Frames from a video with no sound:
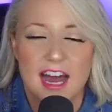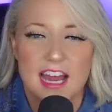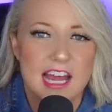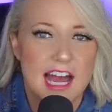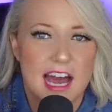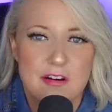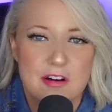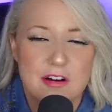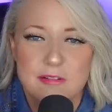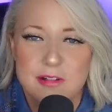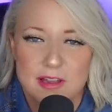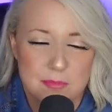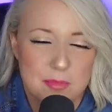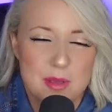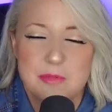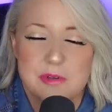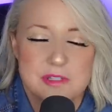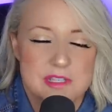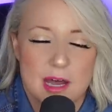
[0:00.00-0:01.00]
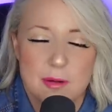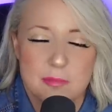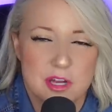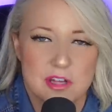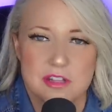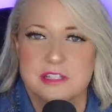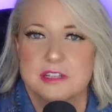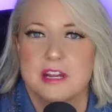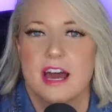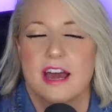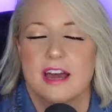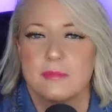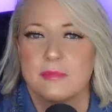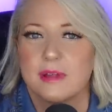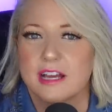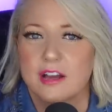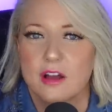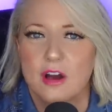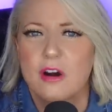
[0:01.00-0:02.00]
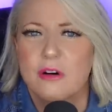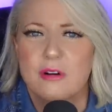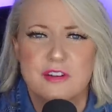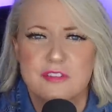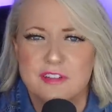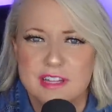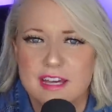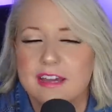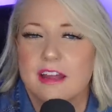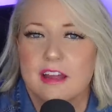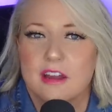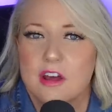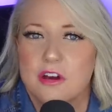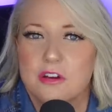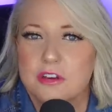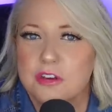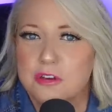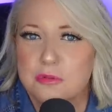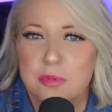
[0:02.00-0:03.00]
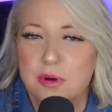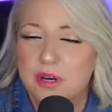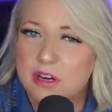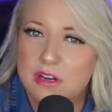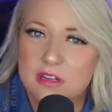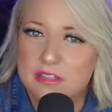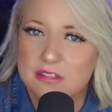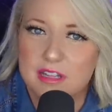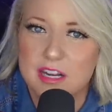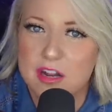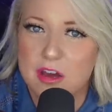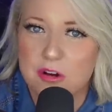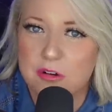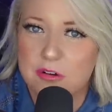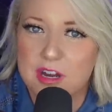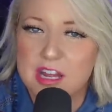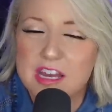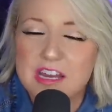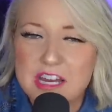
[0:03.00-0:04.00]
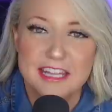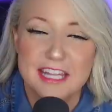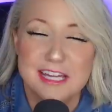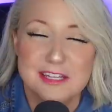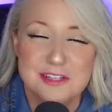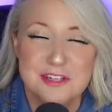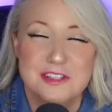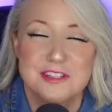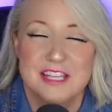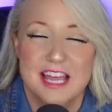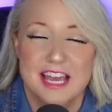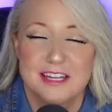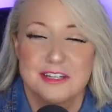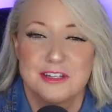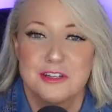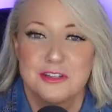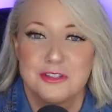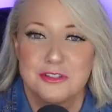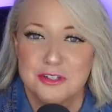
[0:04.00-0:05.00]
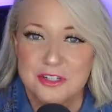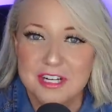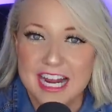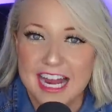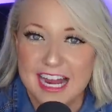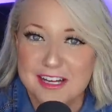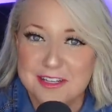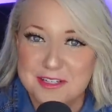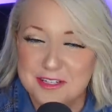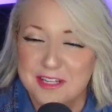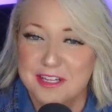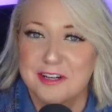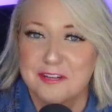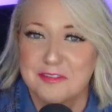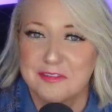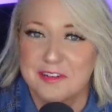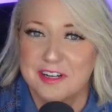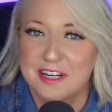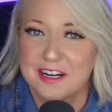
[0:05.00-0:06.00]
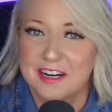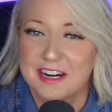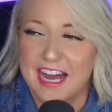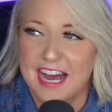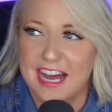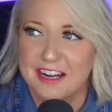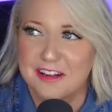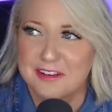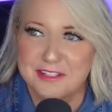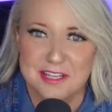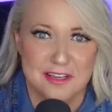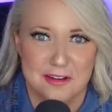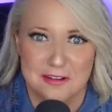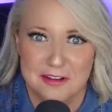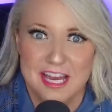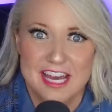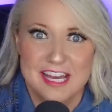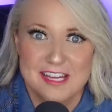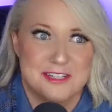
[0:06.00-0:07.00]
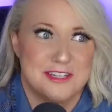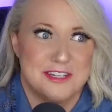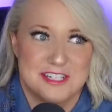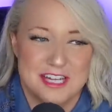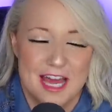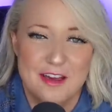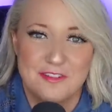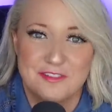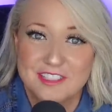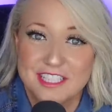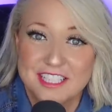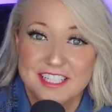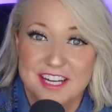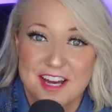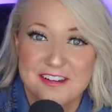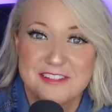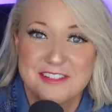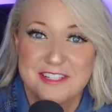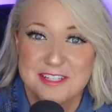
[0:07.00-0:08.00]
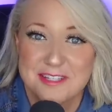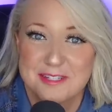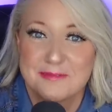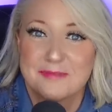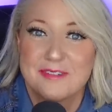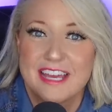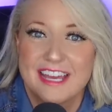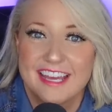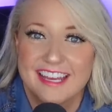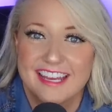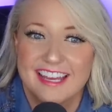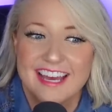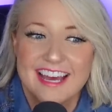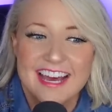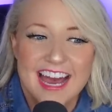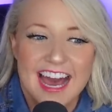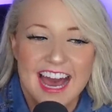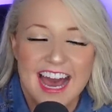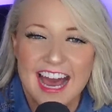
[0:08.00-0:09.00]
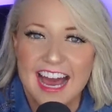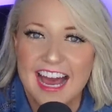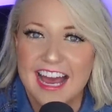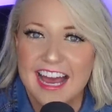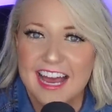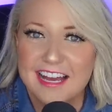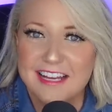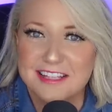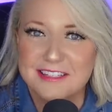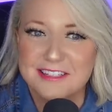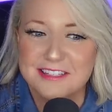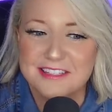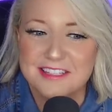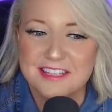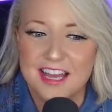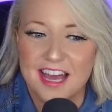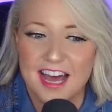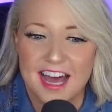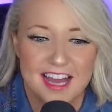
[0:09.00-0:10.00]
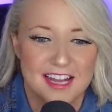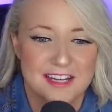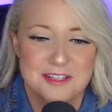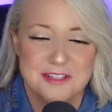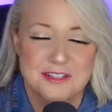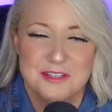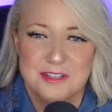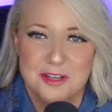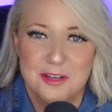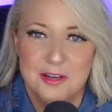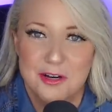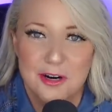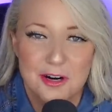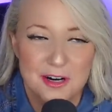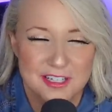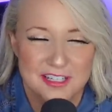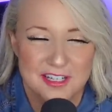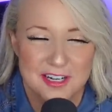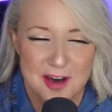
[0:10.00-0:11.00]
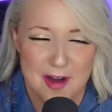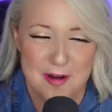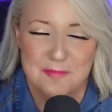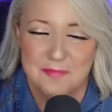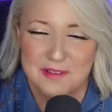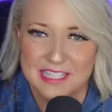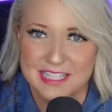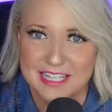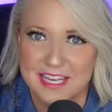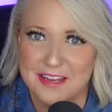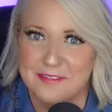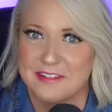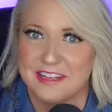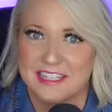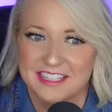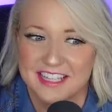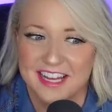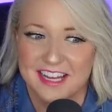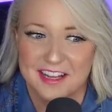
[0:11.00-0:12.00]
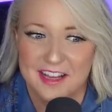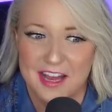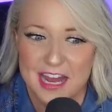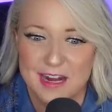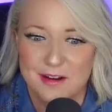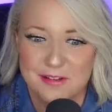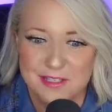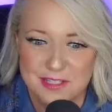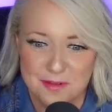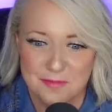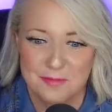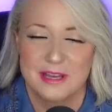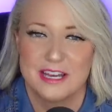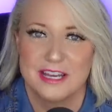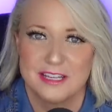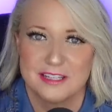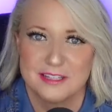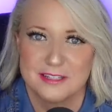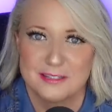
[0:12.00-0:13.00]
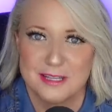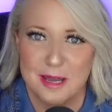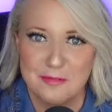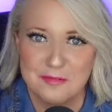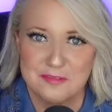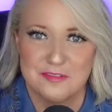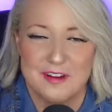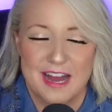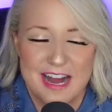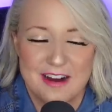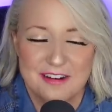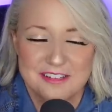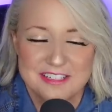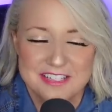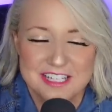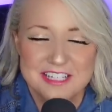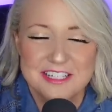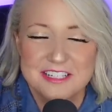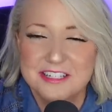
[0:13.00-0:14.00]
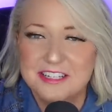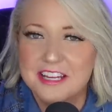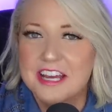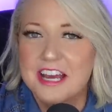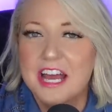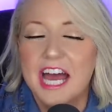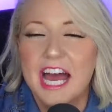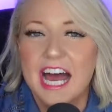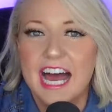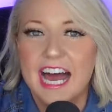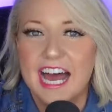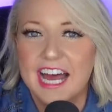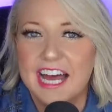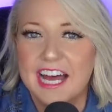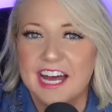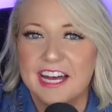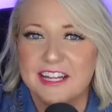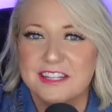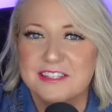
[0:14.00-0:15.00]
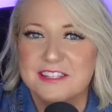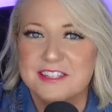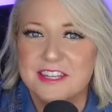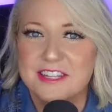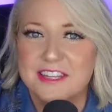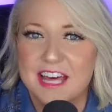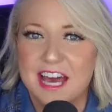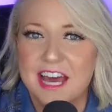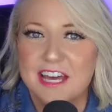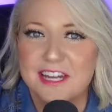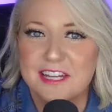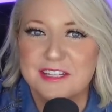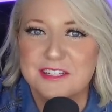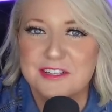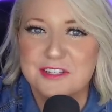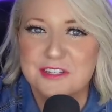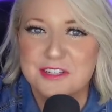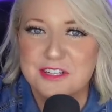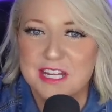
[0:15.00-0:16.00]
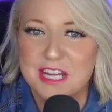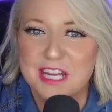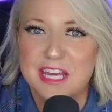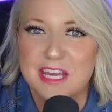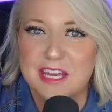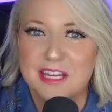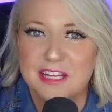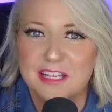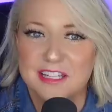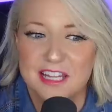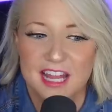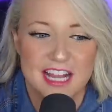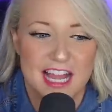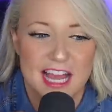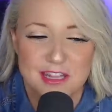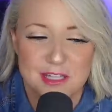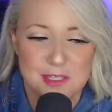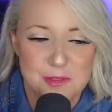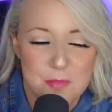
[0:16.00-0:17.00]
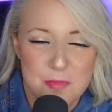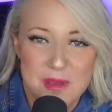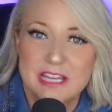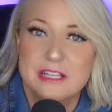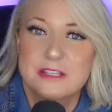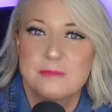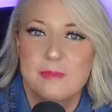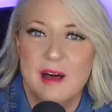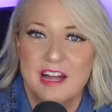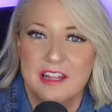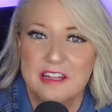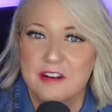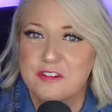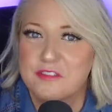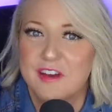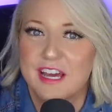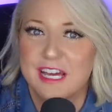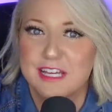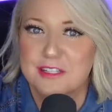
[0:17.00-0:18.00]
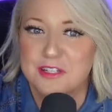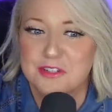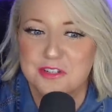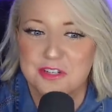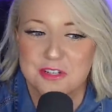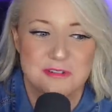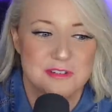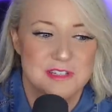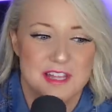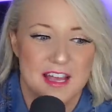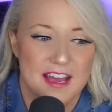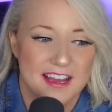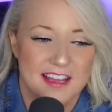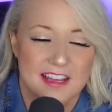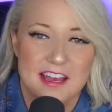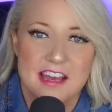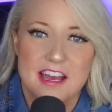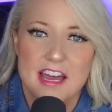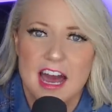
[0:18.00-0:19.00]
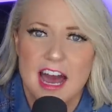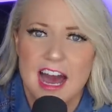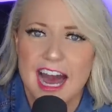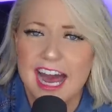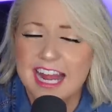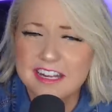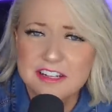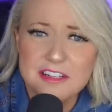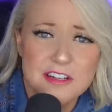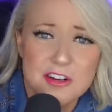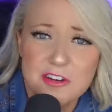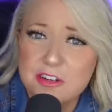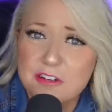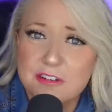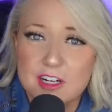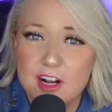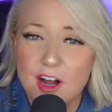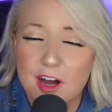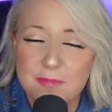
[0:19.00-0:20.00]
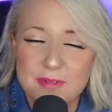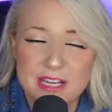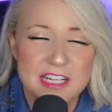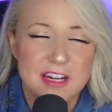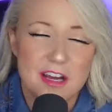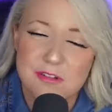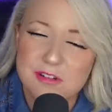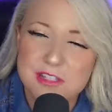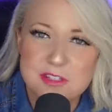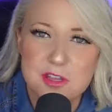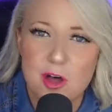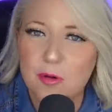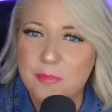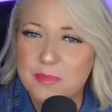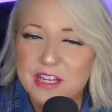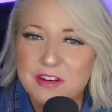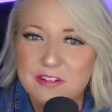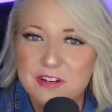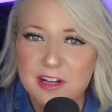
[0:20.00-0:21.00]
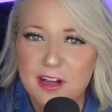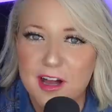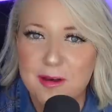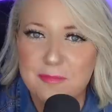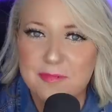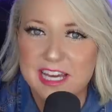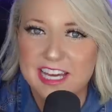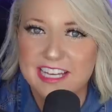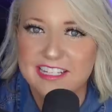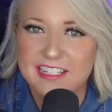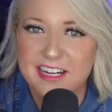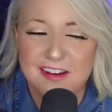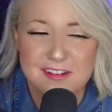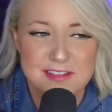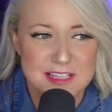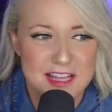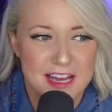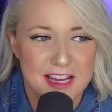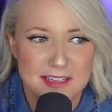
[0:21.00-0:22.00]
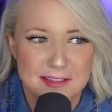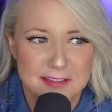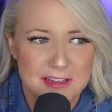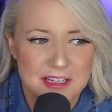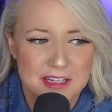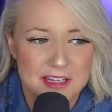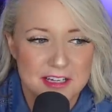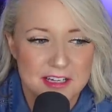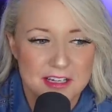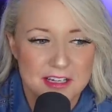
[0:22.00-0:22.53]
I have, like, people tell me all the time, like, oh, I feel like I know you, but they don't. And then she said, you're Ash Silver. And I was like, okay, she definitely knows it's me. And I just could not believe it. Like, I was a bit dumbfounded. And then she like had this big smile on her face, and she was like, I didn't know you were coming. No one told me you were coming. And I was like,